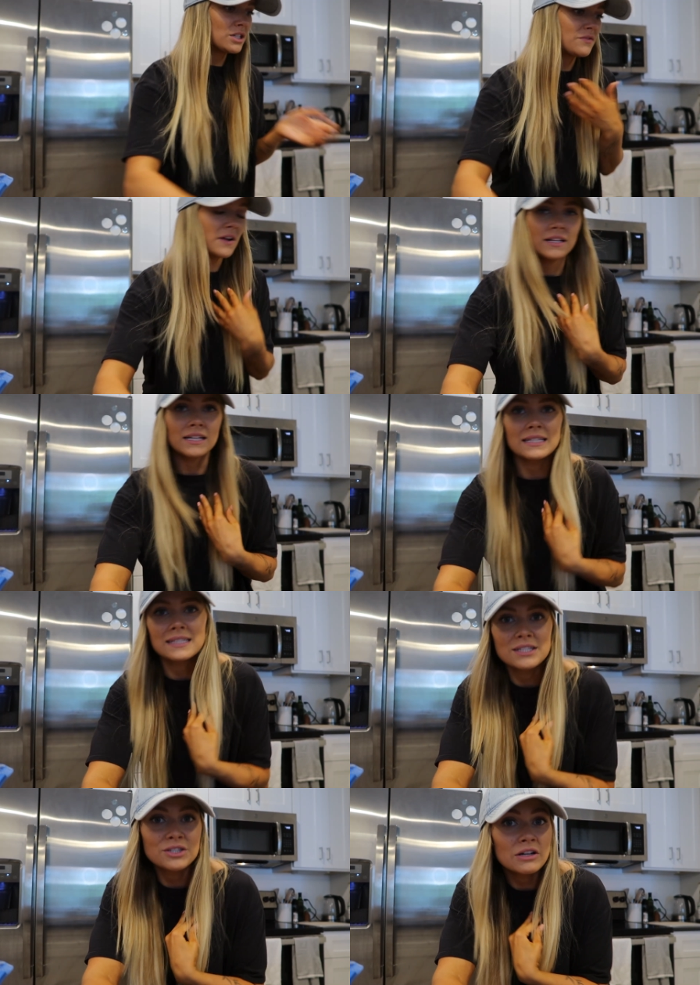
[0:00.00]
just find that it's
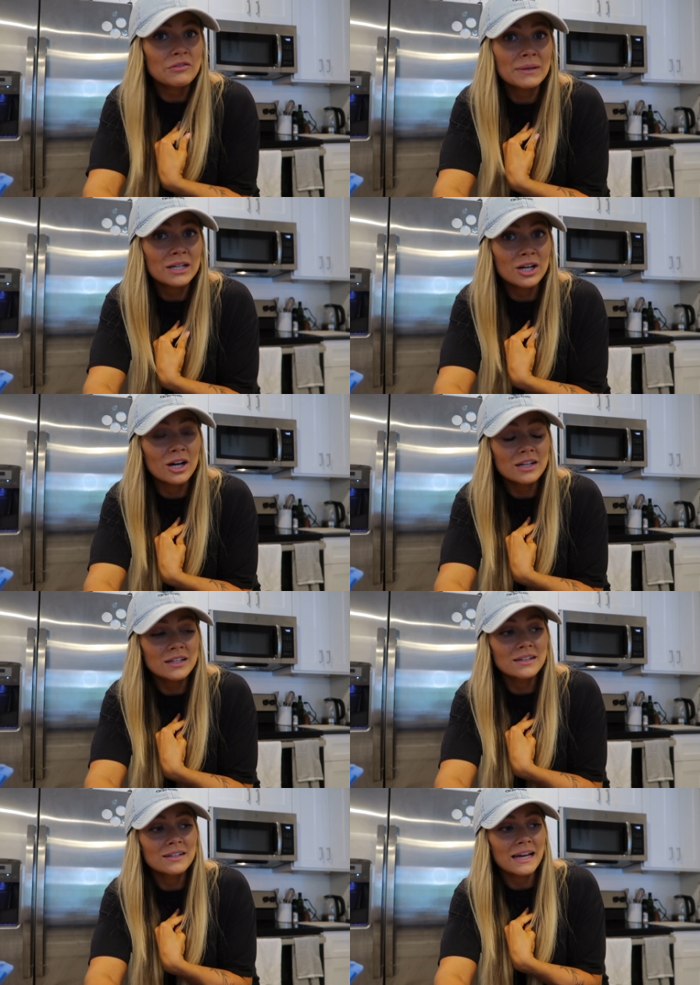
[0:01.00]
easier for me to cook
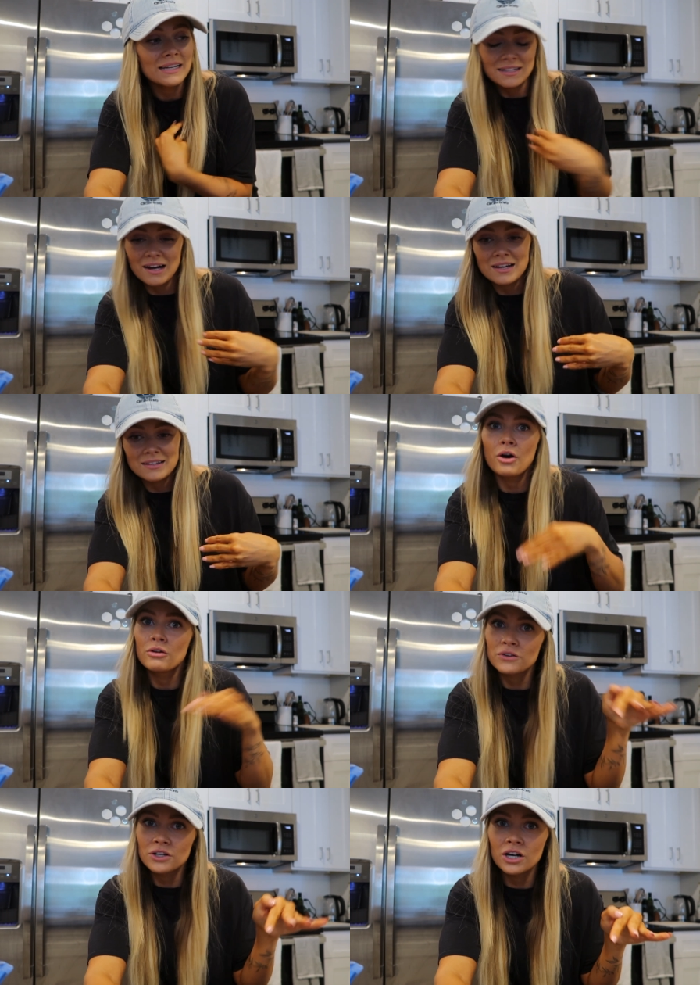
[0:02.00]
and not
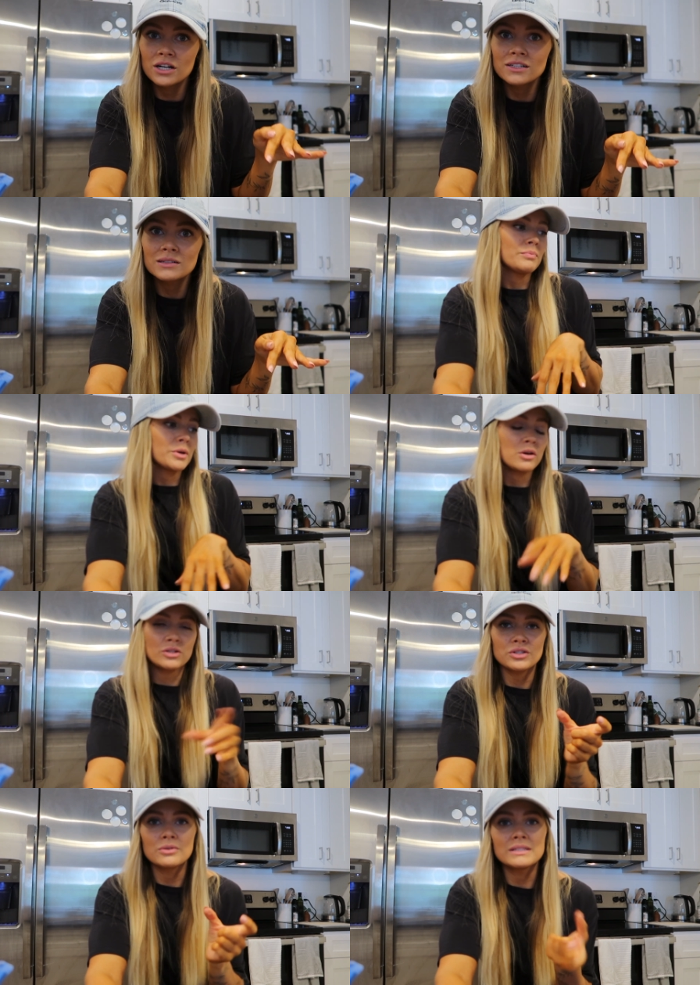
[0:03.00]
overcook, but
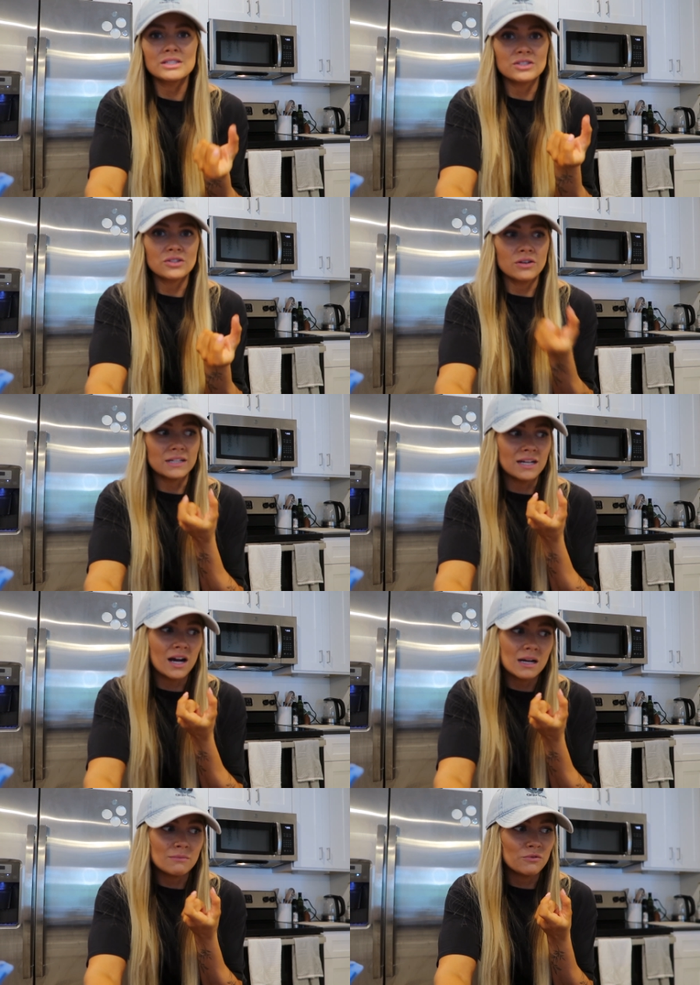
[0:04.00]
also it's just already
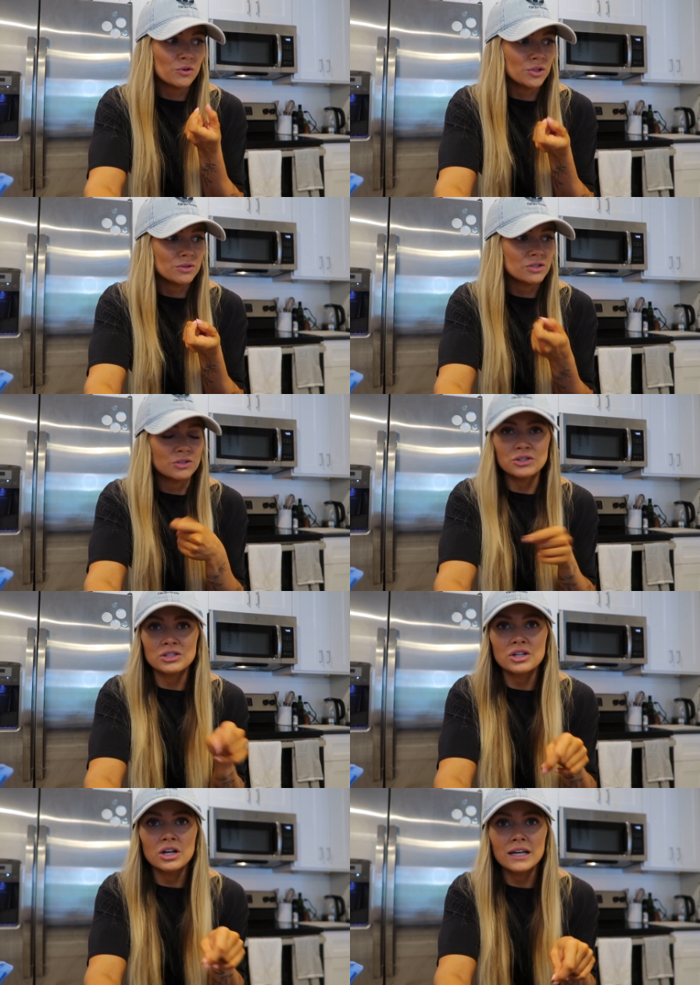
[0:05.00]
cut up for you, so you
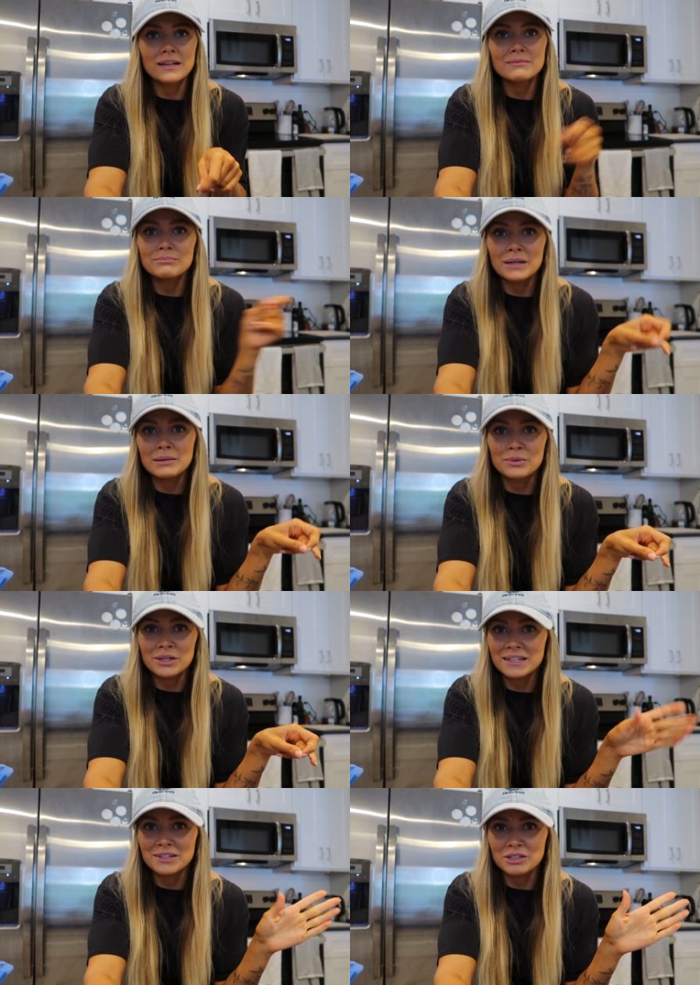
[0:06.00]
just cook it and
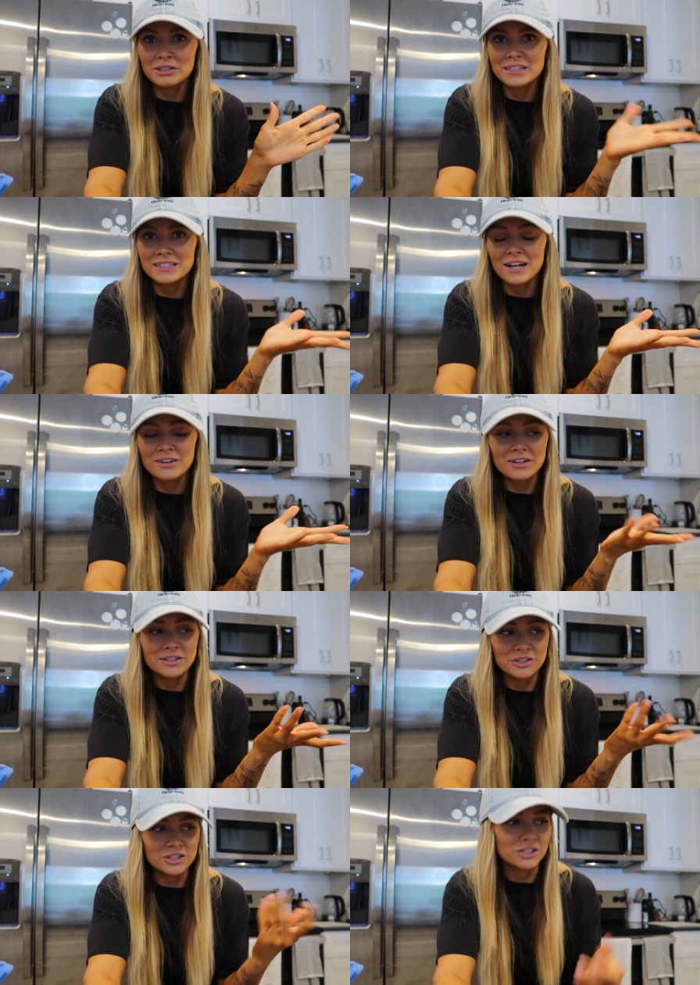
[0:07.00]
put it in your container
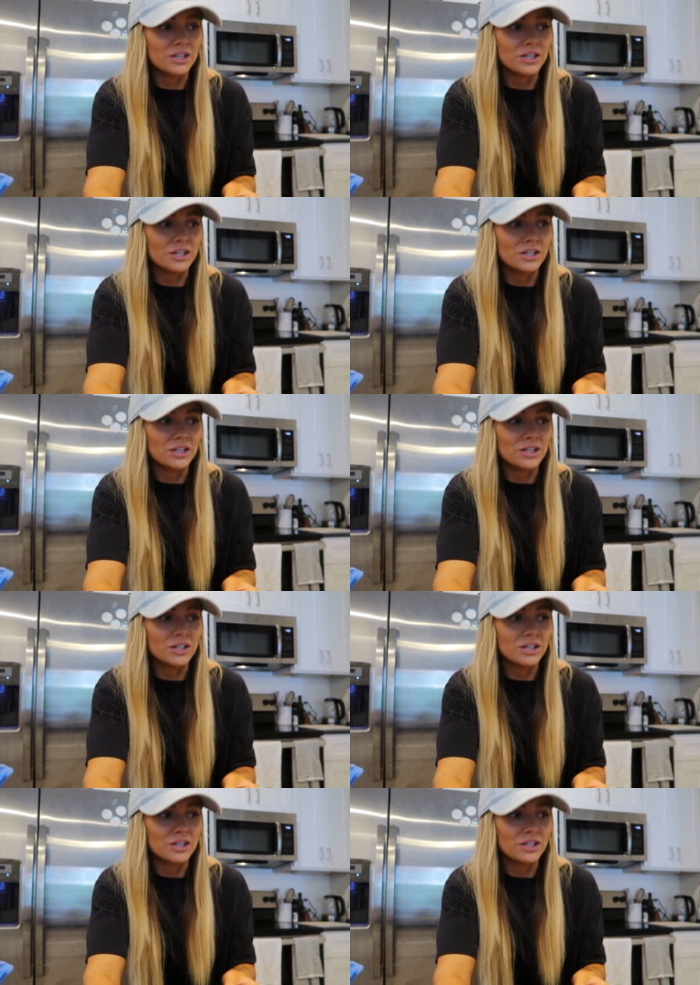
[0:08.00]
and you're good to